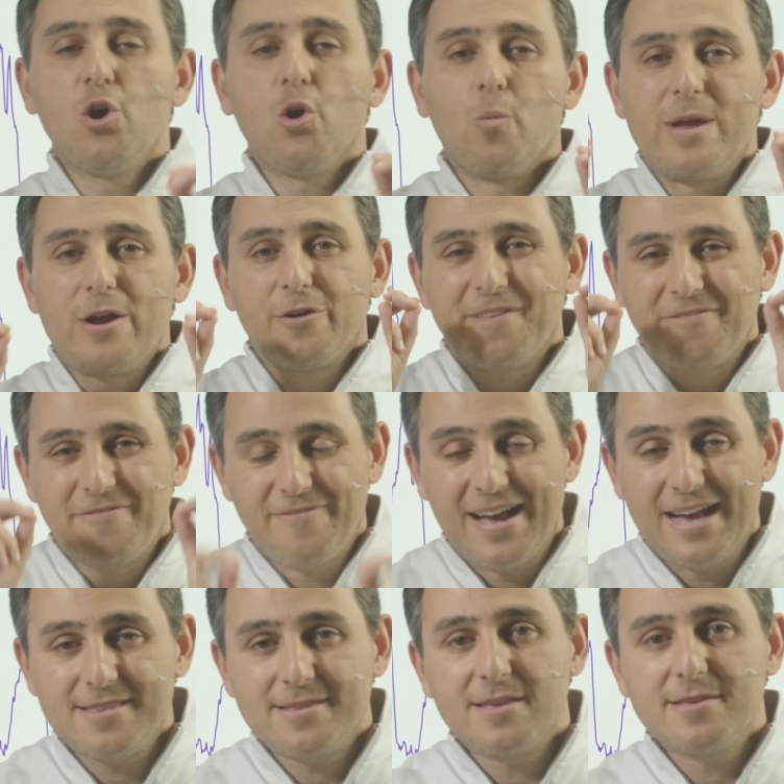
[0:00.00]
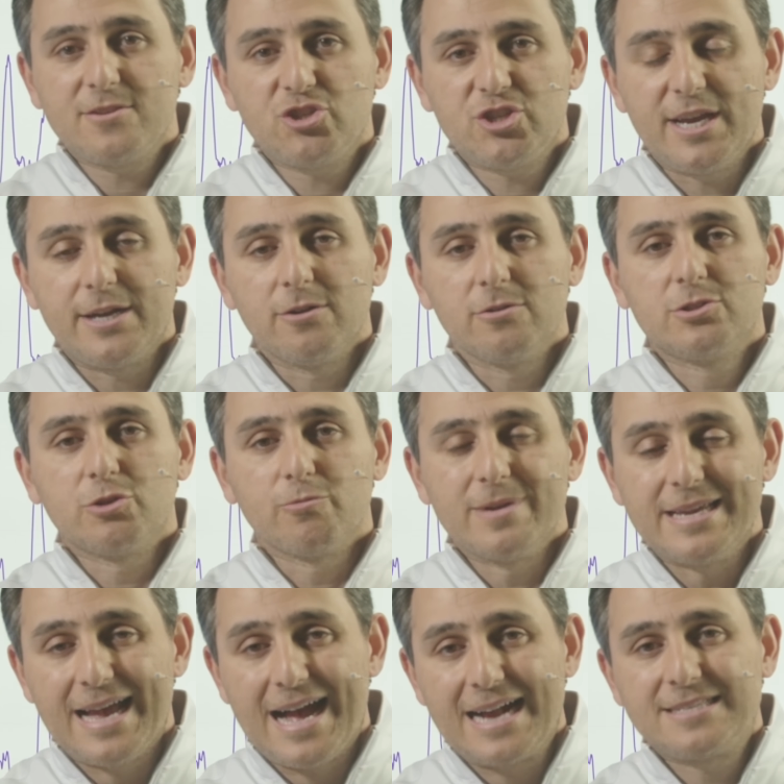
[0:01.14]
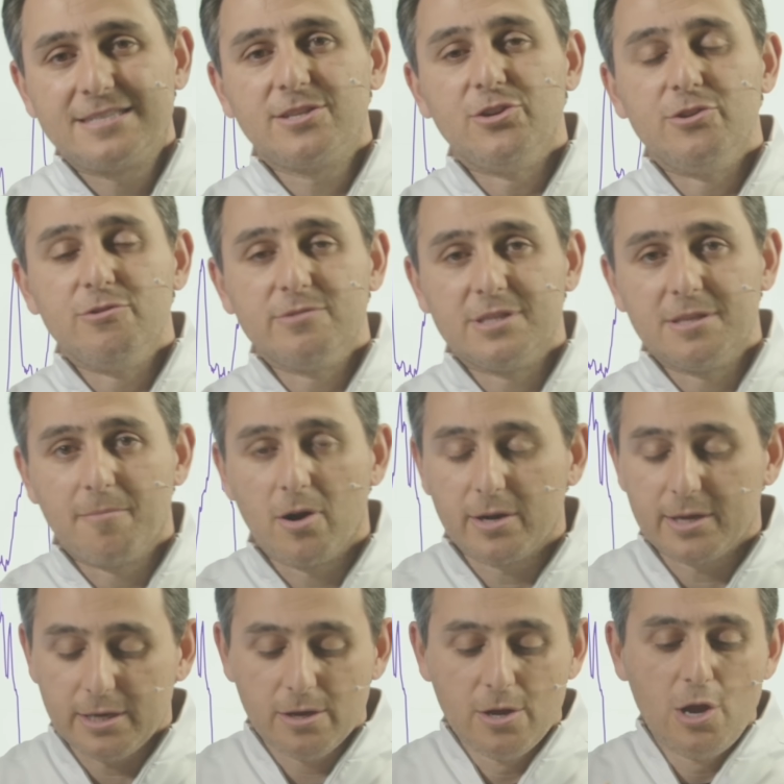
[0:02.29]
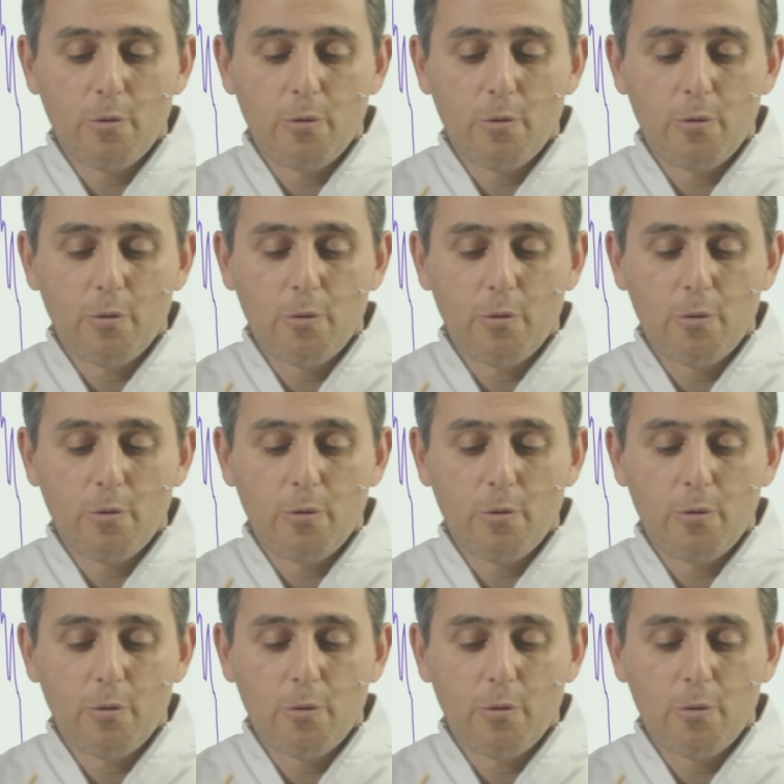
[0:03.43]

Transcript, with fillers: We are the fastest channel to react to news in the market.